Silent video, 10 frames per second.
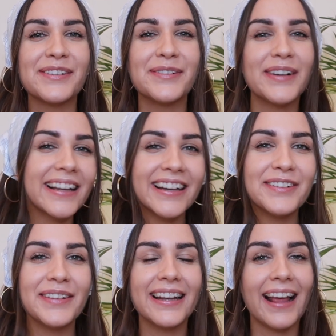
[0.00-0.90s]

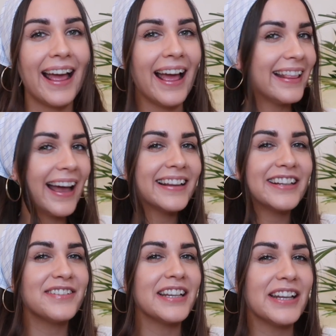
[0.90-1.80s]
welcome in
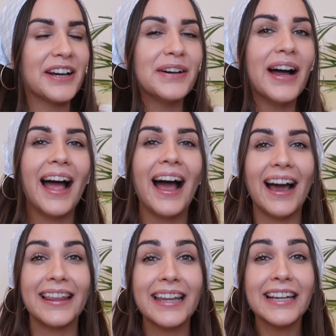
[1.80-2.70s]
another video.
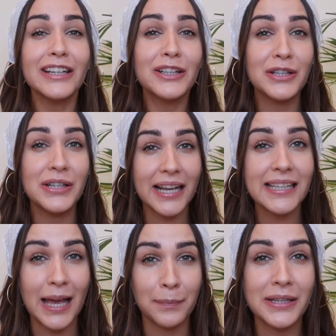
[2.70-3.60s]
I think
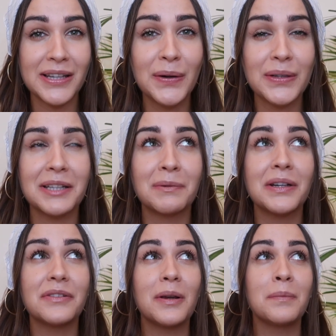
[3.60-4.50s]
today's episode is
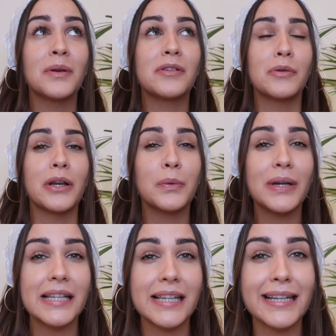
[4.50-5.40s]
one of the most
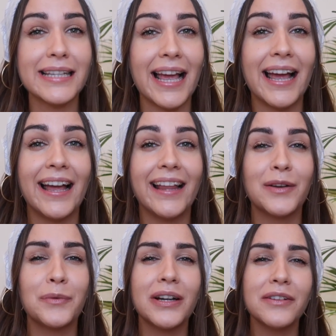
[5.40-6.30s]
requested
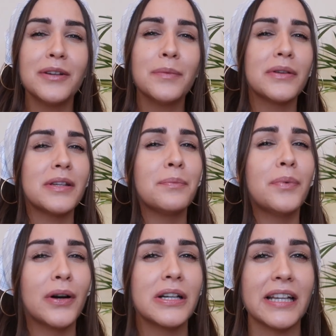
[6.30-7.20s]
and one of the most
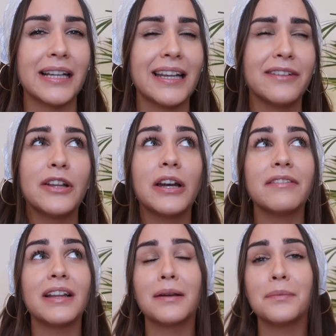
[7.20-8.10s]
important, if not
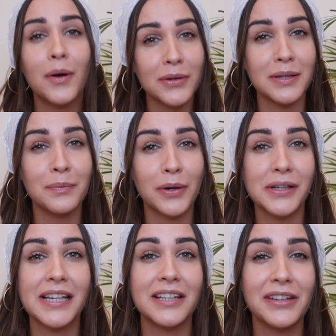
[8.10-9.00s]
even the most
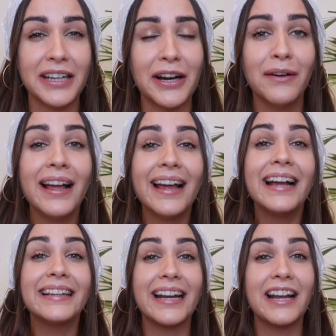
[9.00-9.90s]
important video
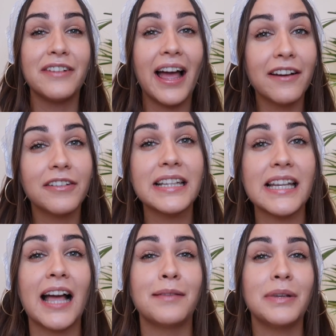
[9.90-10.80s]
that I've ever
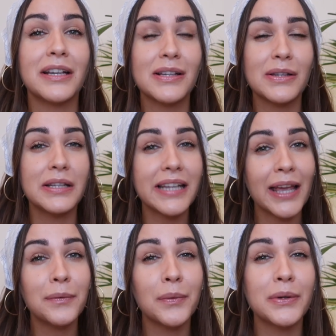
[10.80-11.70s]
done, because
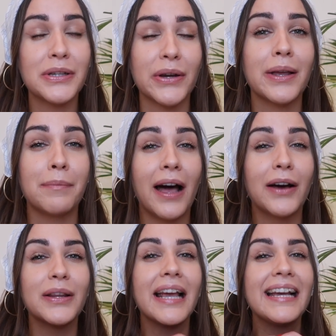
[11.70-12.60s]
today we will talk
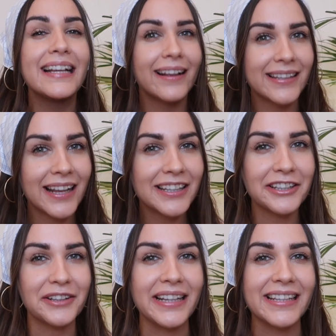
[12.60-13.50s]
about
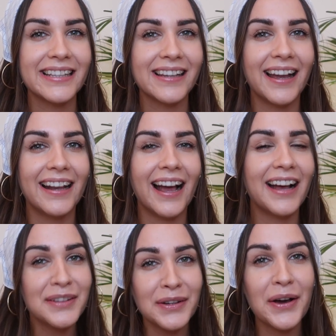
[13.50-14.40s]
sunscreens. And
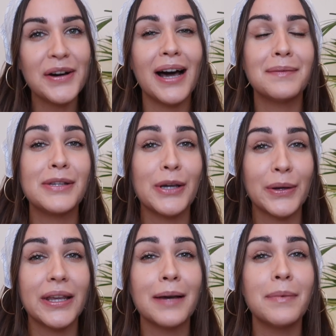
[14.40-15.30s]
as you know, I'm
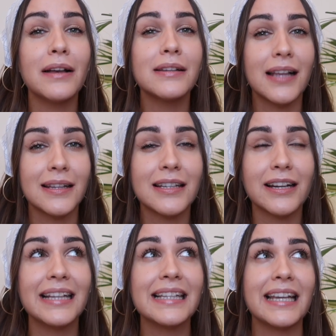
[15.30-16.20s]
talking about
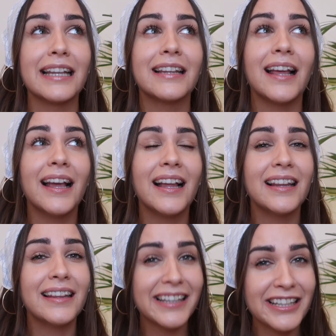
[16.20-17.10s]
sunscreens in
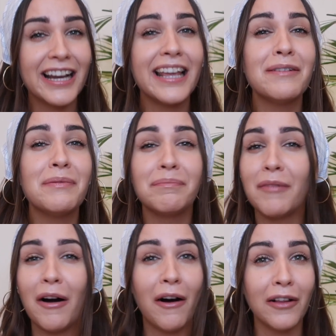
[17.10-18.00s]
literally
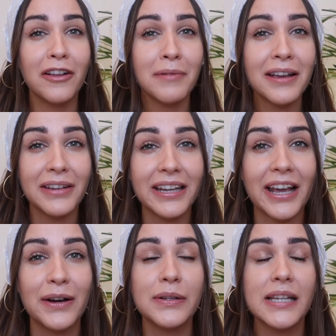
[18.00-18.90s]
all of my
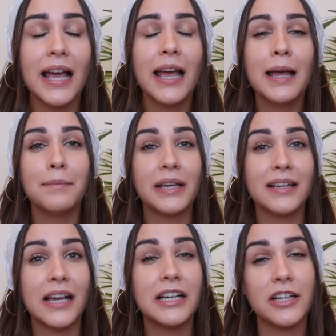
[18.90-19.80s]
videos
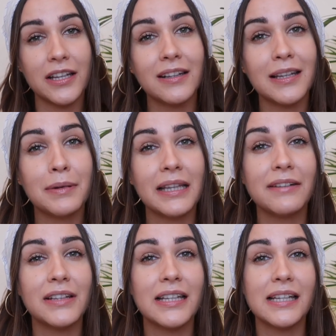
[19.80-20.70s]
because I genuinely
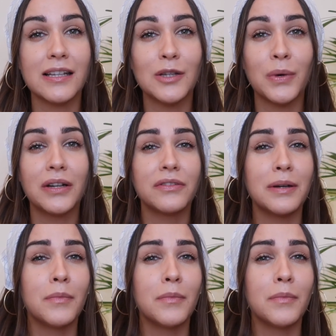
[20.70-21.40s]
believe that this is one of the